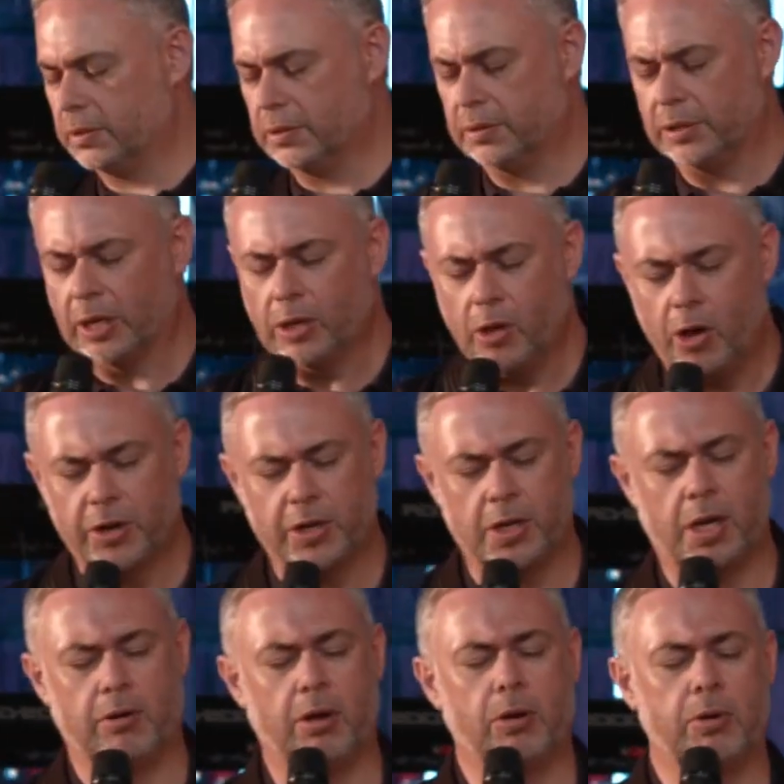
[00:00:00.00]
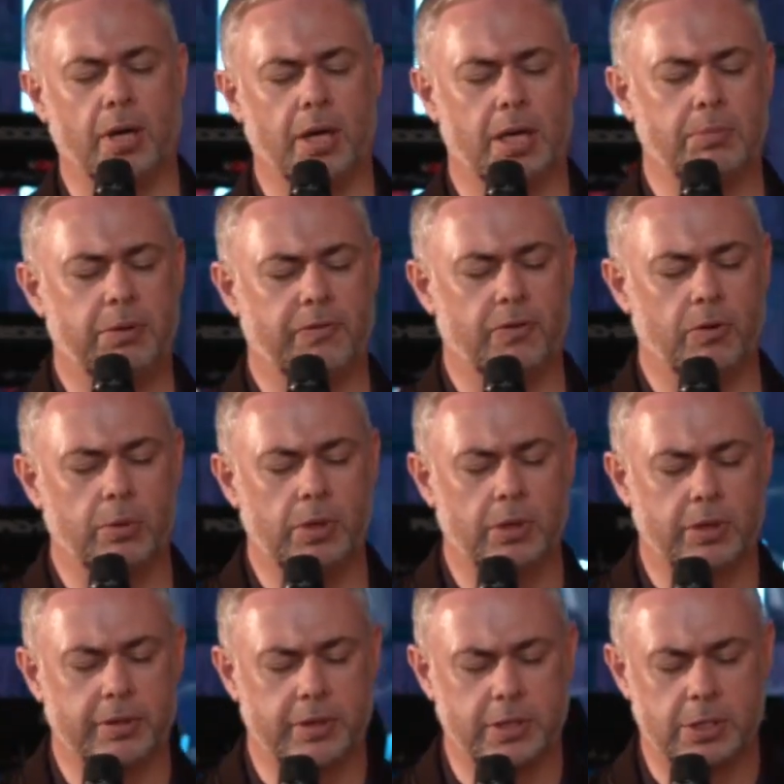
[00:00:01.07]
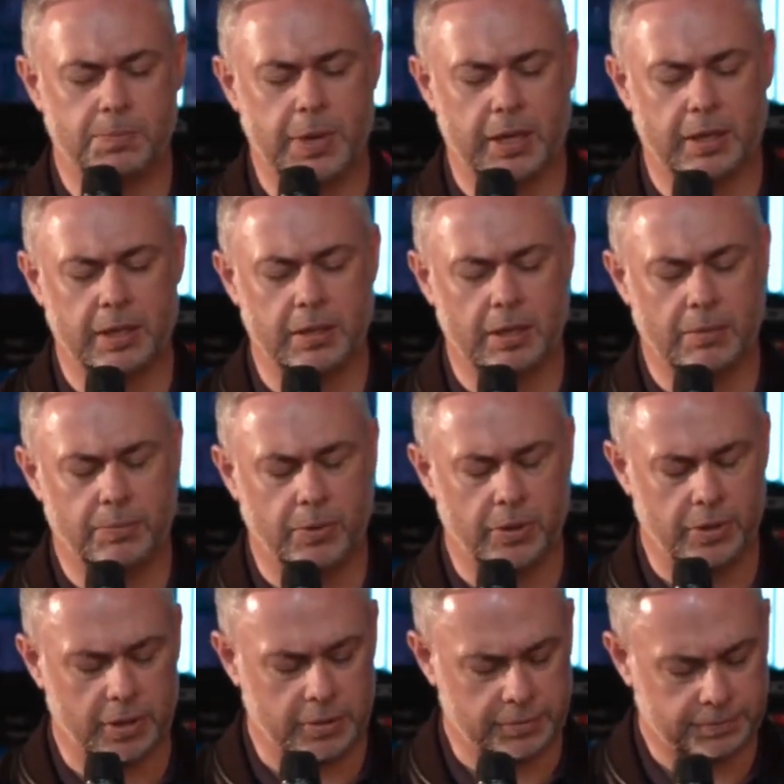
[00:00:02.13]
the log in our own eye before we look at the speck in that brother.